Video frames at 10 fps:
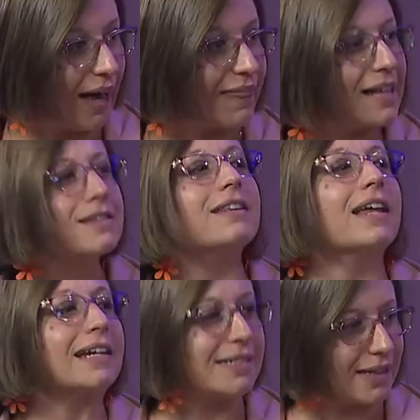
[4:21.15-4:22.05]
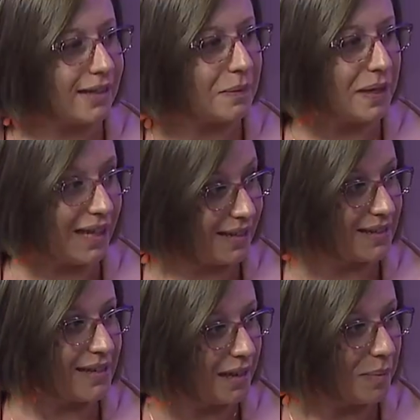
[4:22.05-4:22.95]
And that's the legacy that we like to
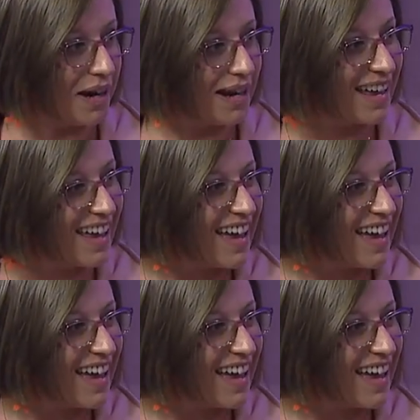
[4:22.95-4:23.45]
celebrate.